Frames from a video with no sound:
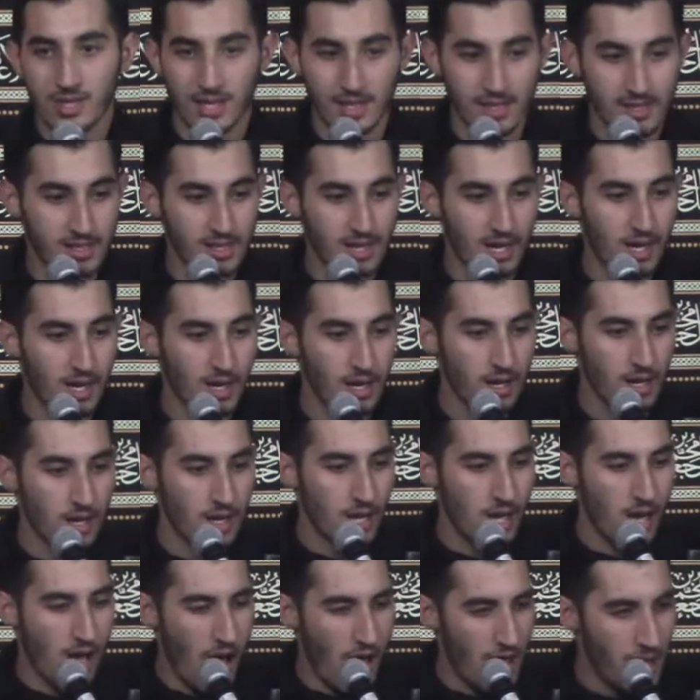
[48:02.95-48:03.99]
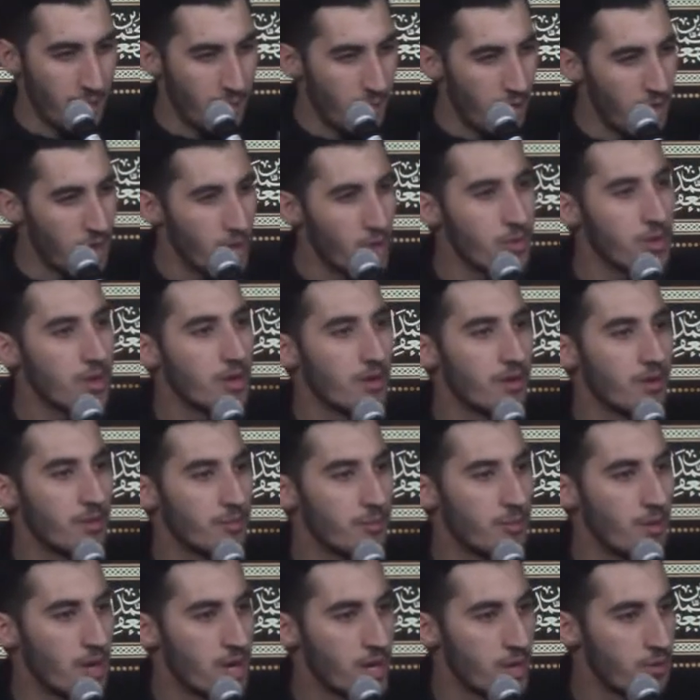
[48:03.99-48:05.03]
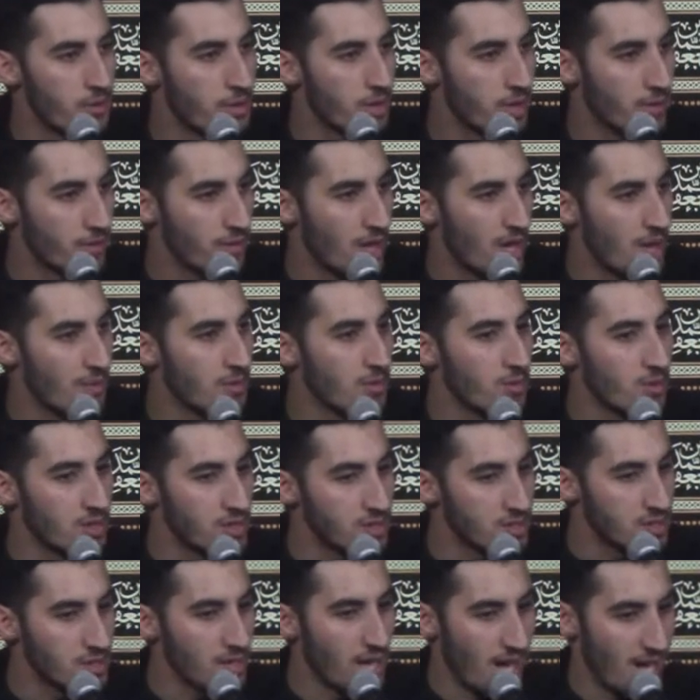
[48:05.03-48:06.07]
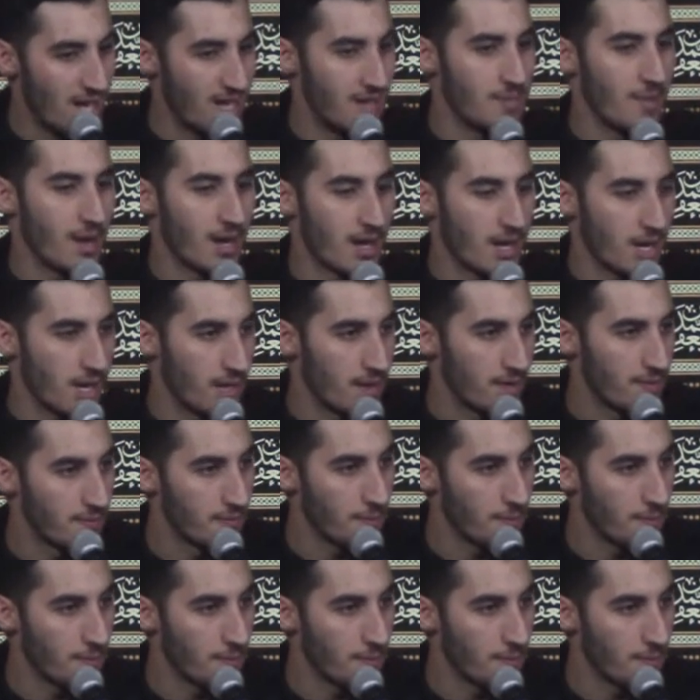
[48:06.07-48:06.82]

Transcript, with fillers: the Ansar and a minority, minority of the army was Ahl Makkah.